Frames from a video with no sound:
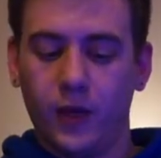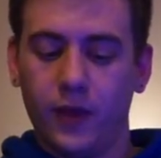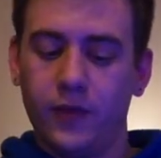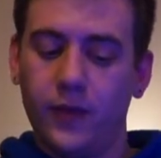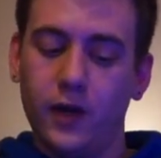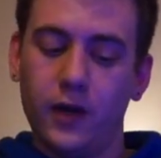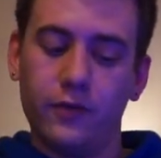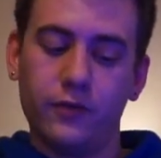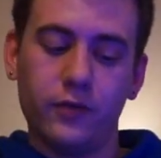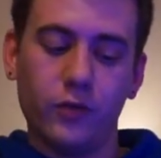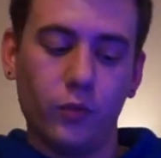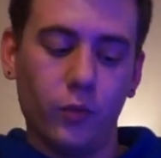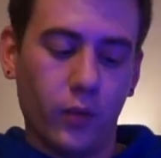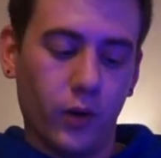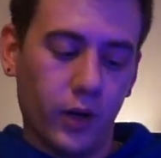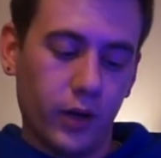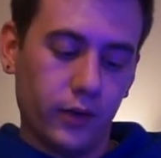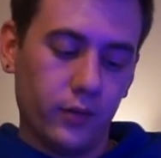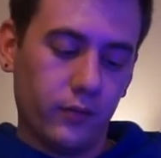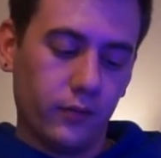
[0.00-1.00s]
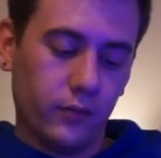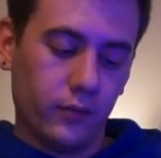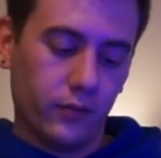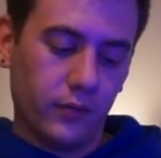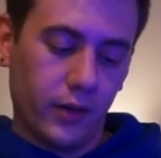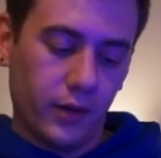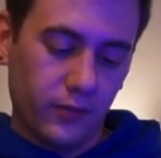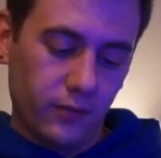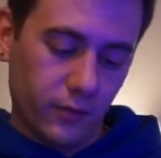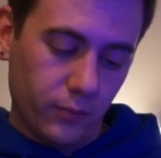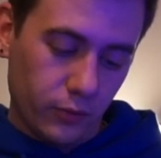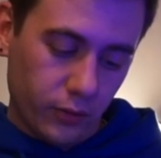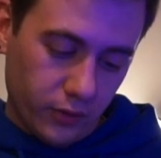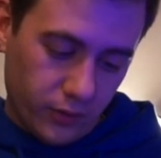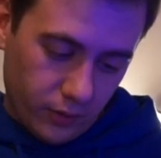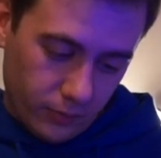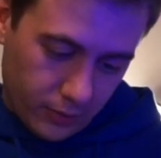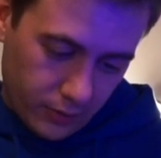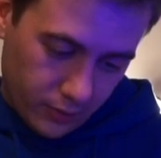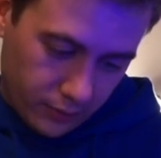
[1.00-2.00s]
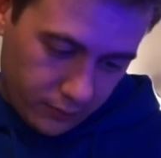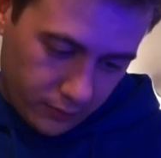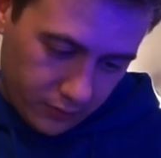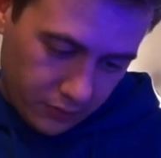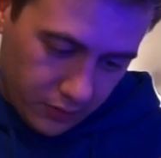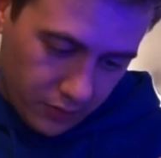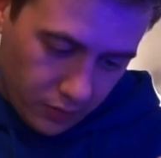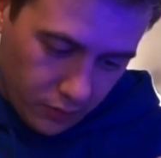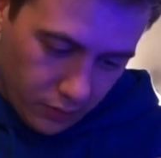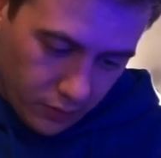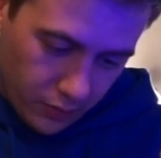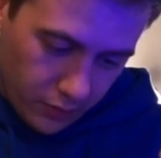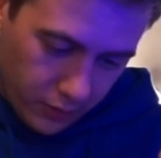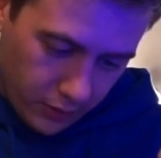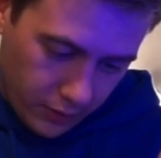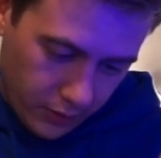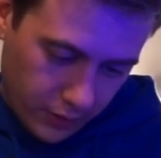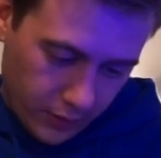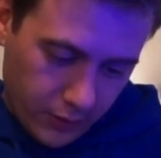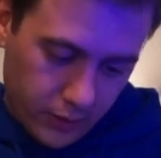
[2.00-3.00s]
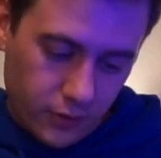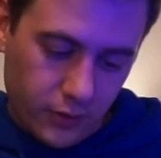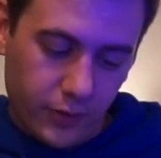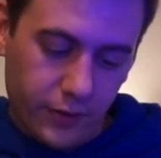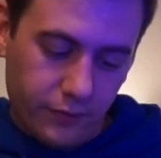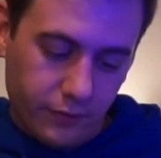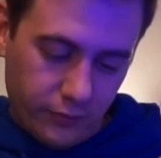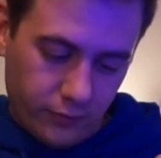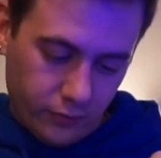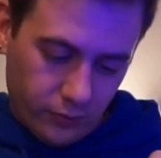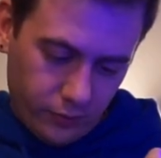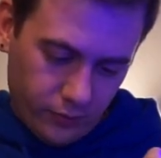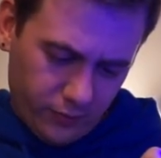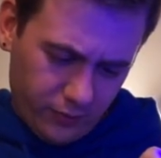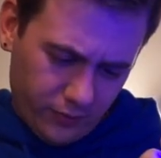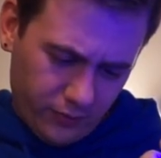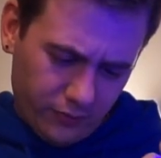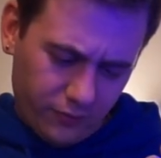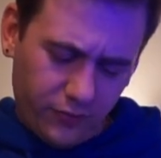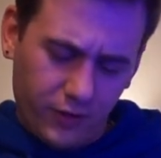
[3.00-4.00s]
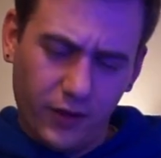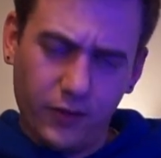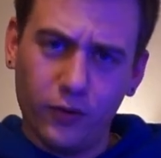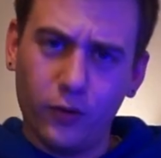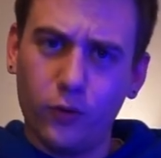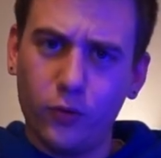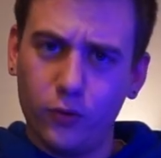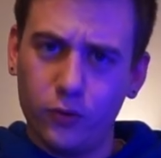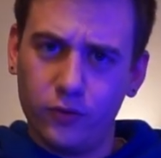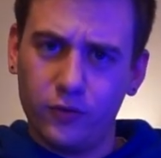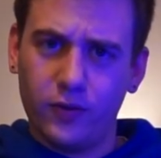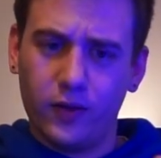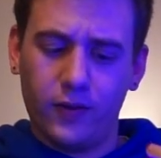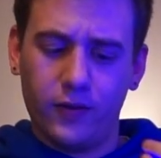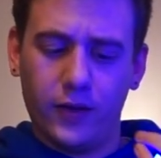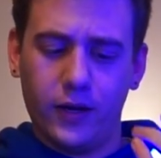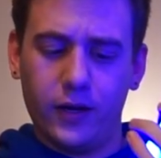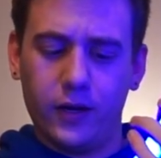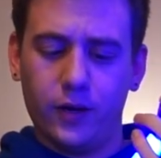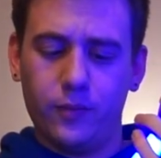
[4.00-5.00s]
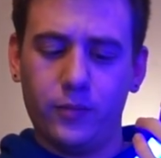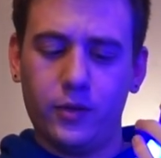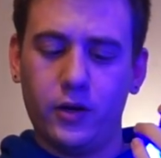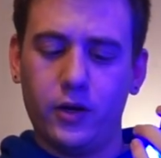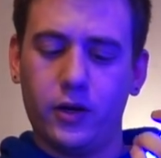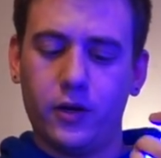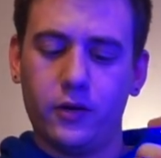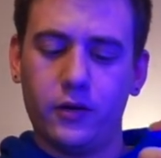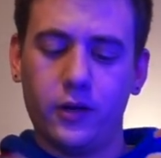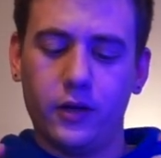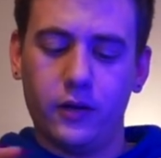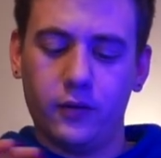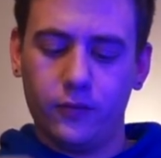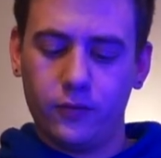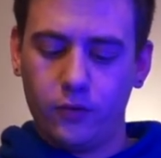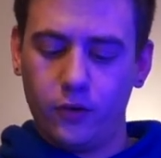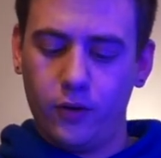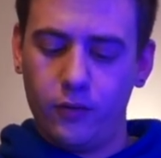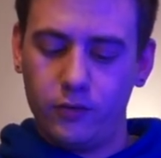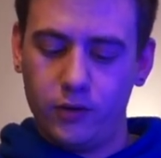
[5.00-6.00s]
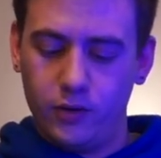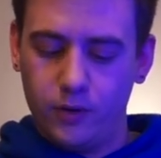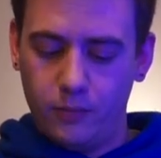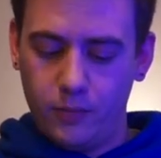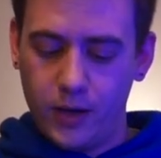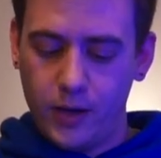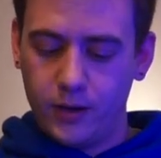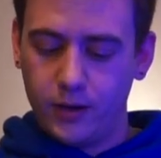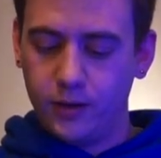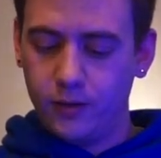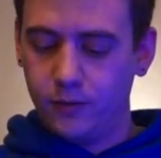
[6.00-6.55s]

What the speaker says: And then if you want it to really be secure, you have to twist and find the holes that line up here and screw everything back